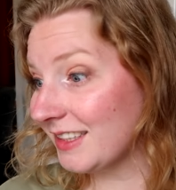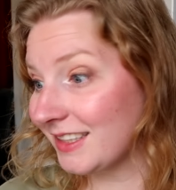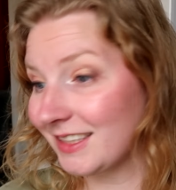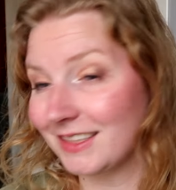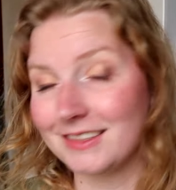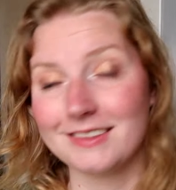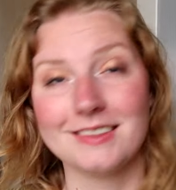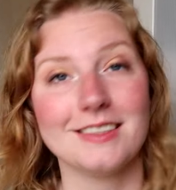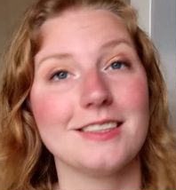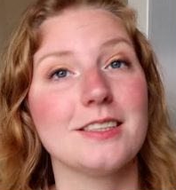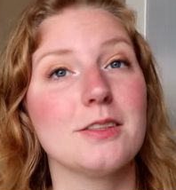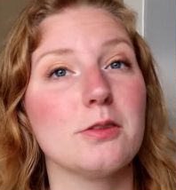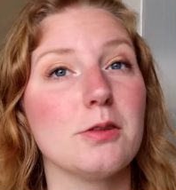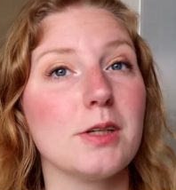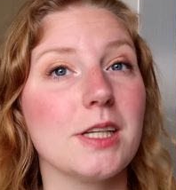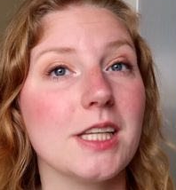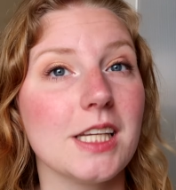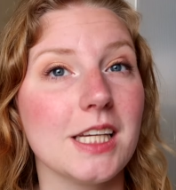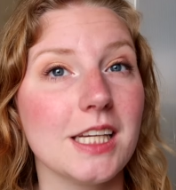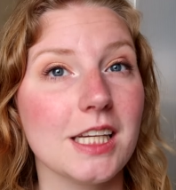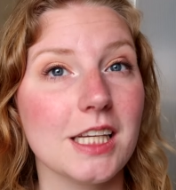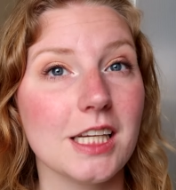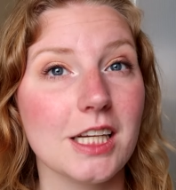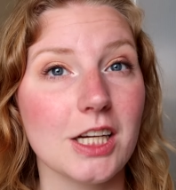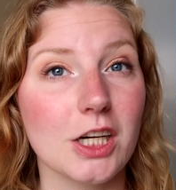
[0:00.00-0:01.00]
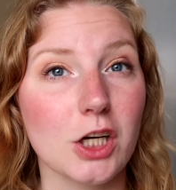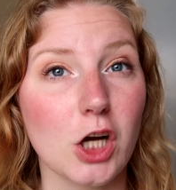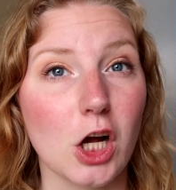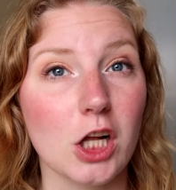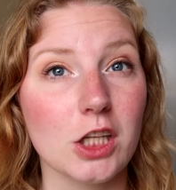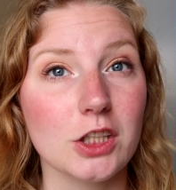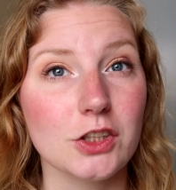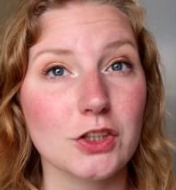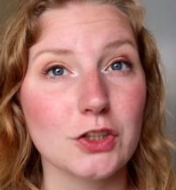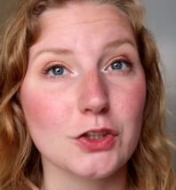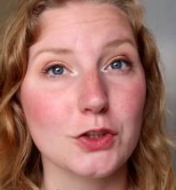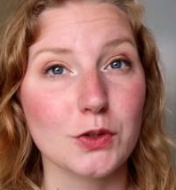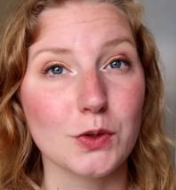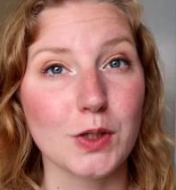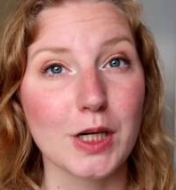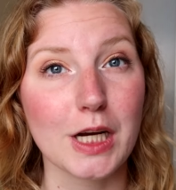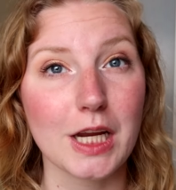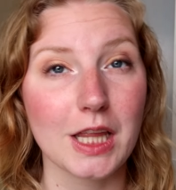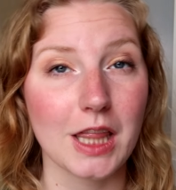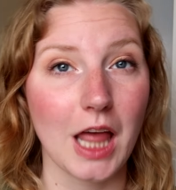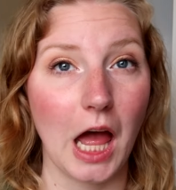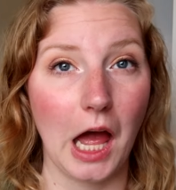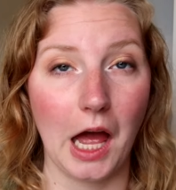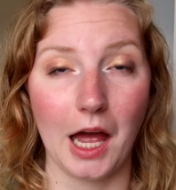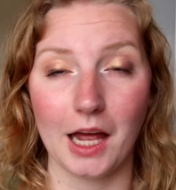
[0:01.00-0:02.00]
Is this really a color story
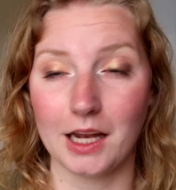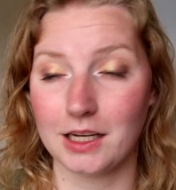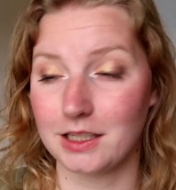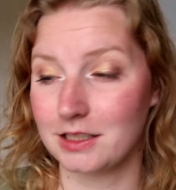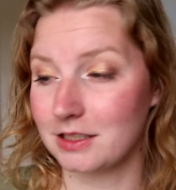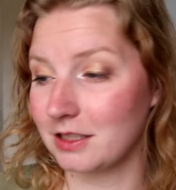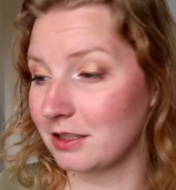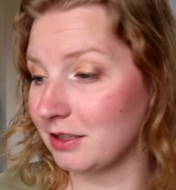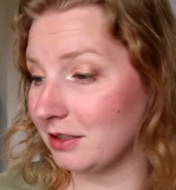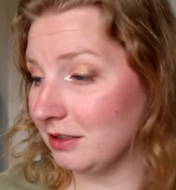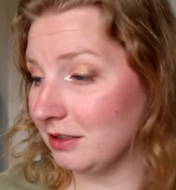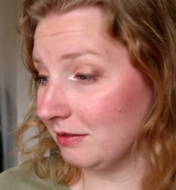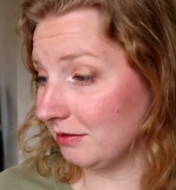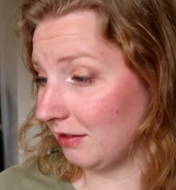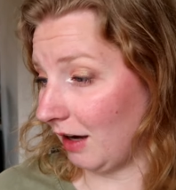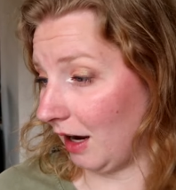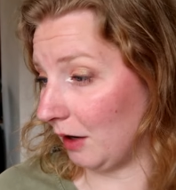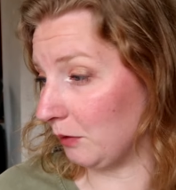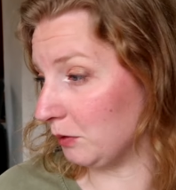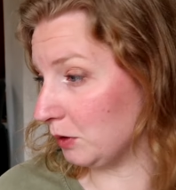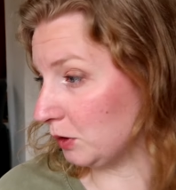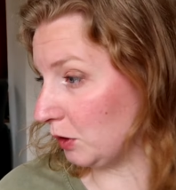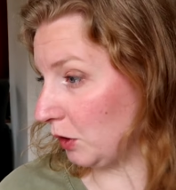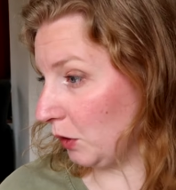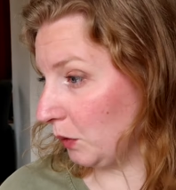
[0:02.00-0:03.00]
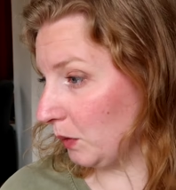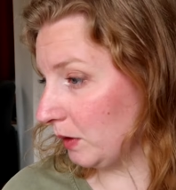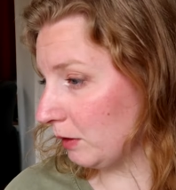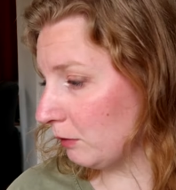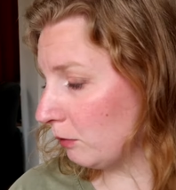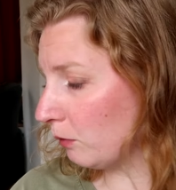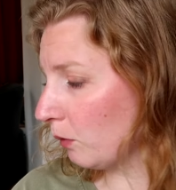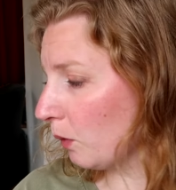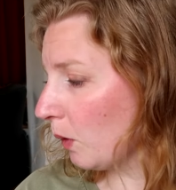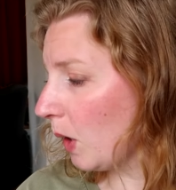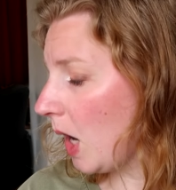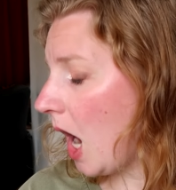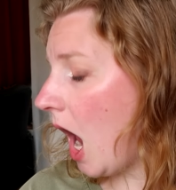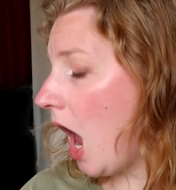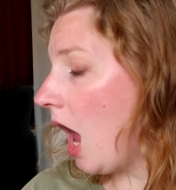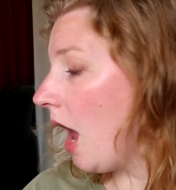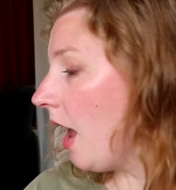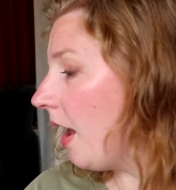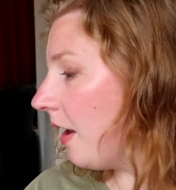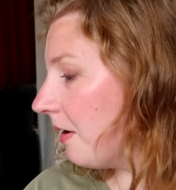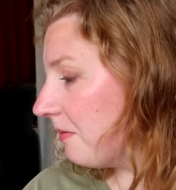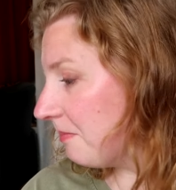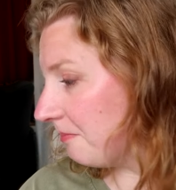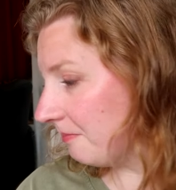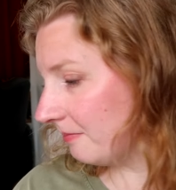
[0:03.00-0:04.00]
that I was going for?
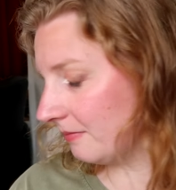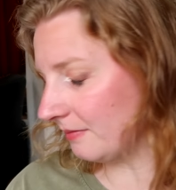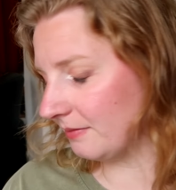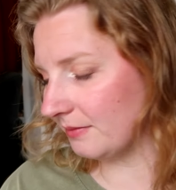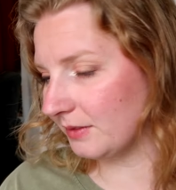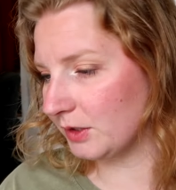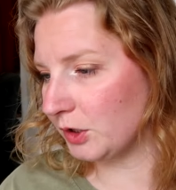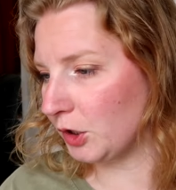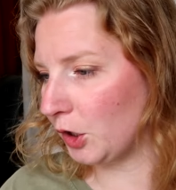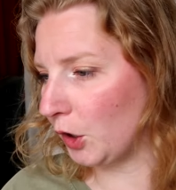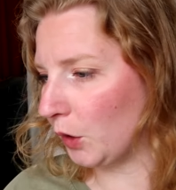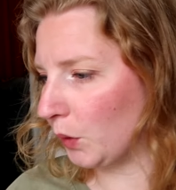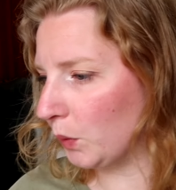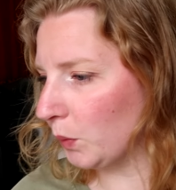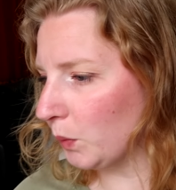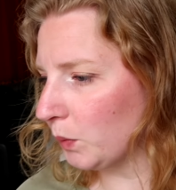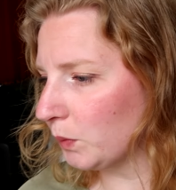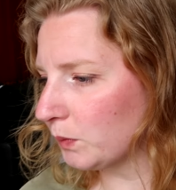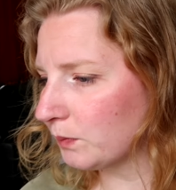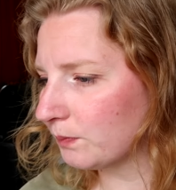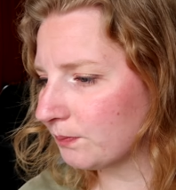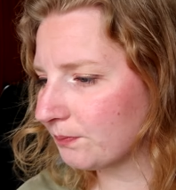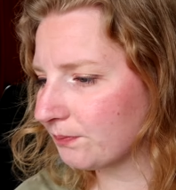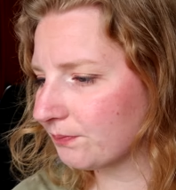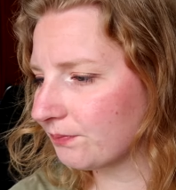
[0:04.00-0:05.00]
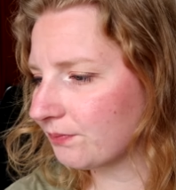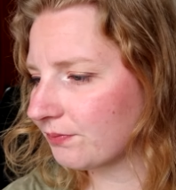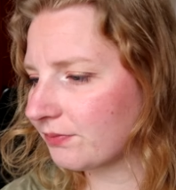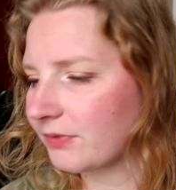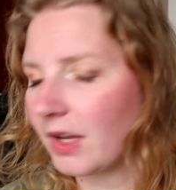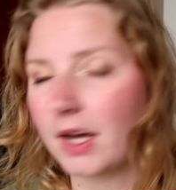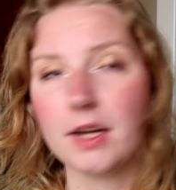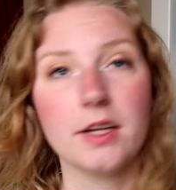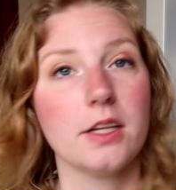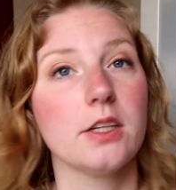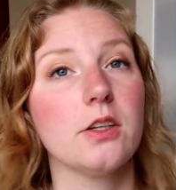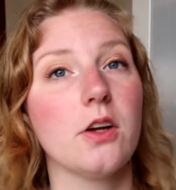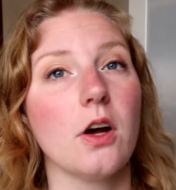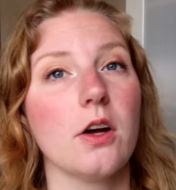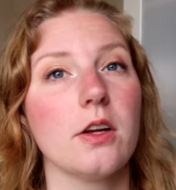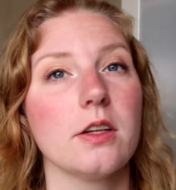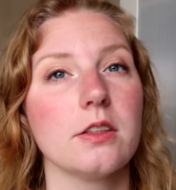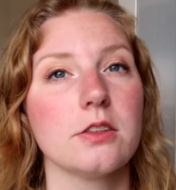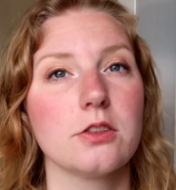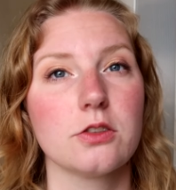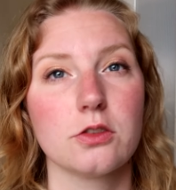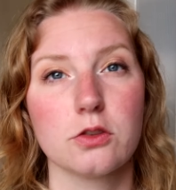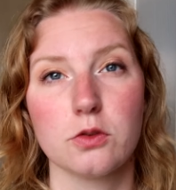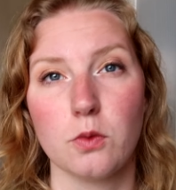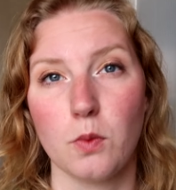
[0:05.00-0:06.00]
No, I did
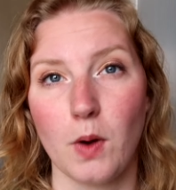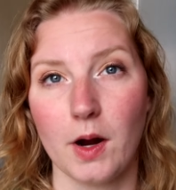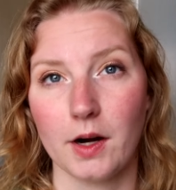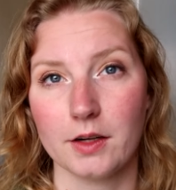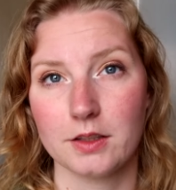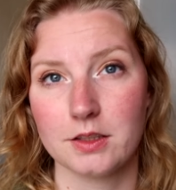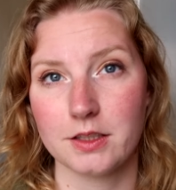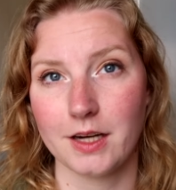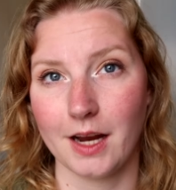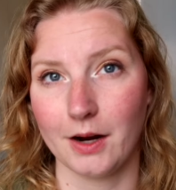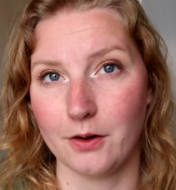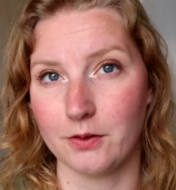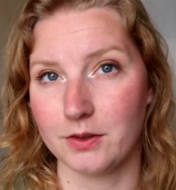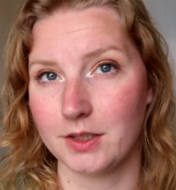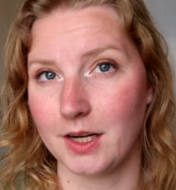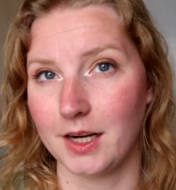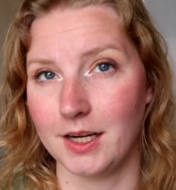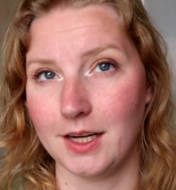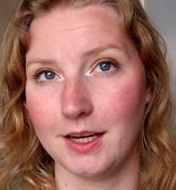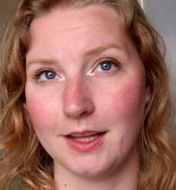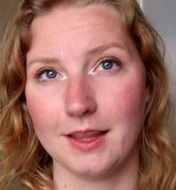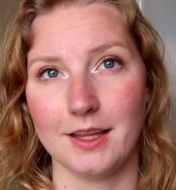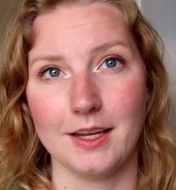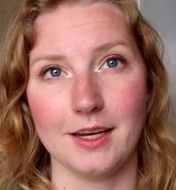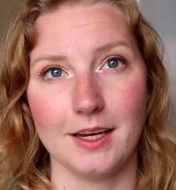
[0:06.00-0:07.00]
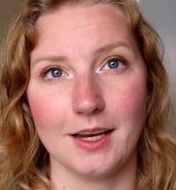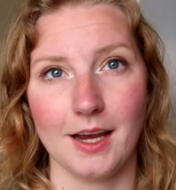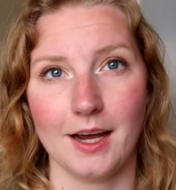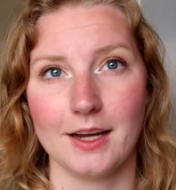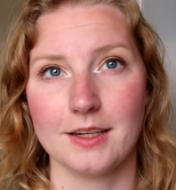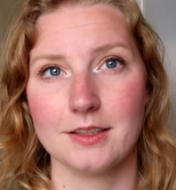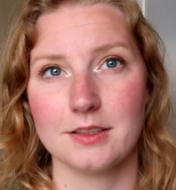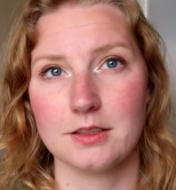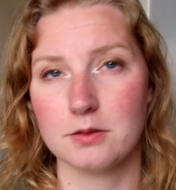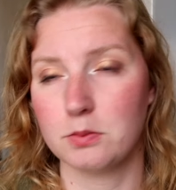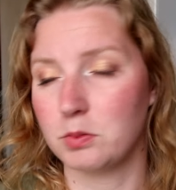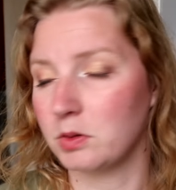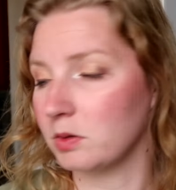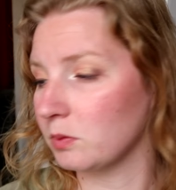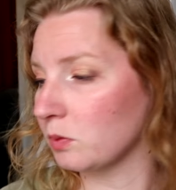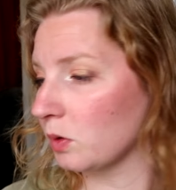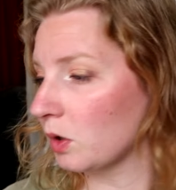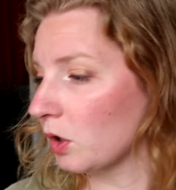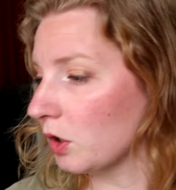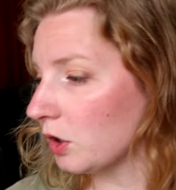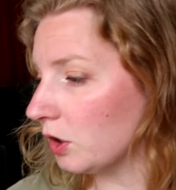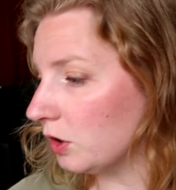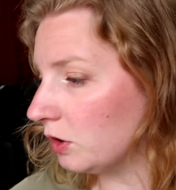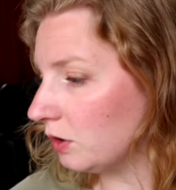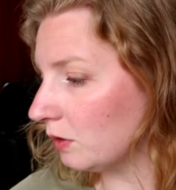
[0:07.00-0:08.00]
not swatch out anything yet, but we're
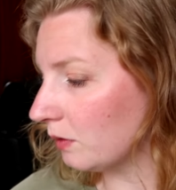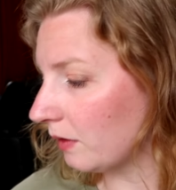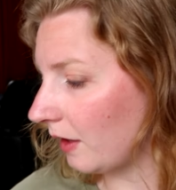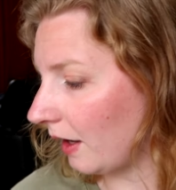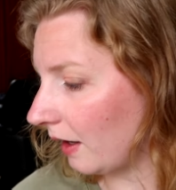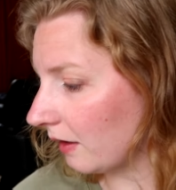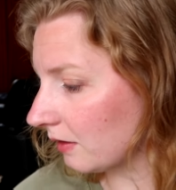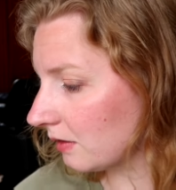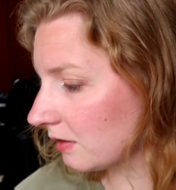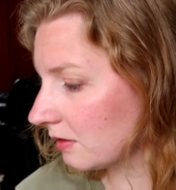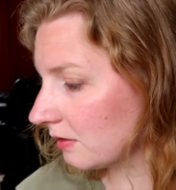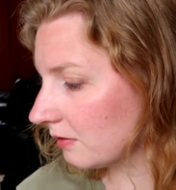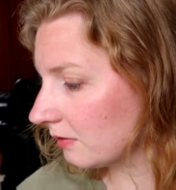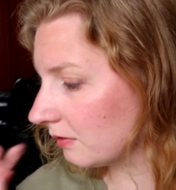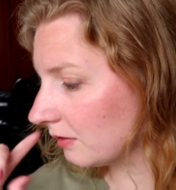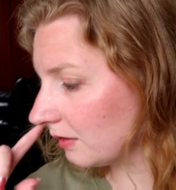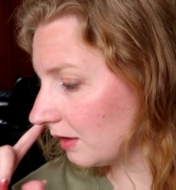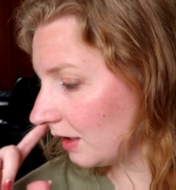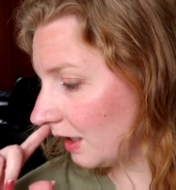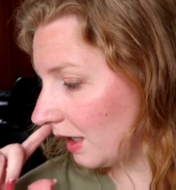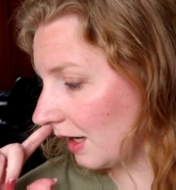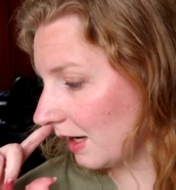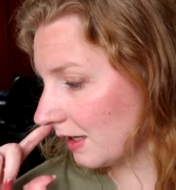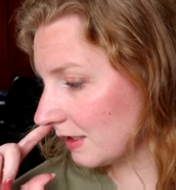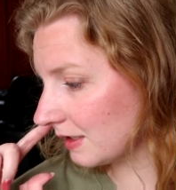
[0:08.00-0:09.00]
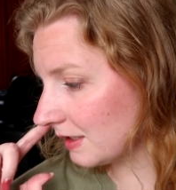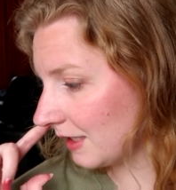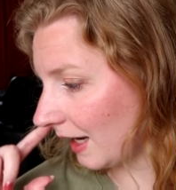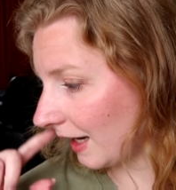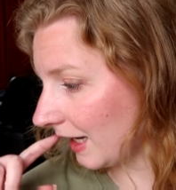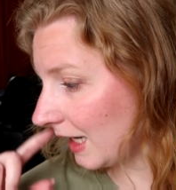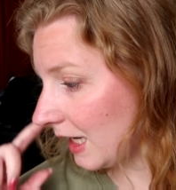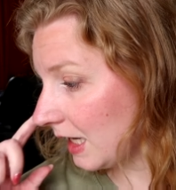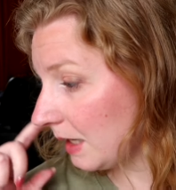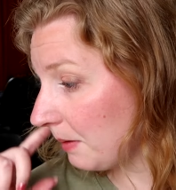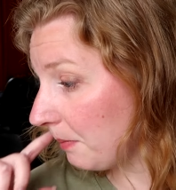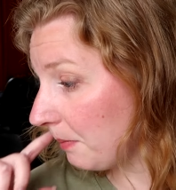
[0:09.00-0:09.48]
gonna do that in a second.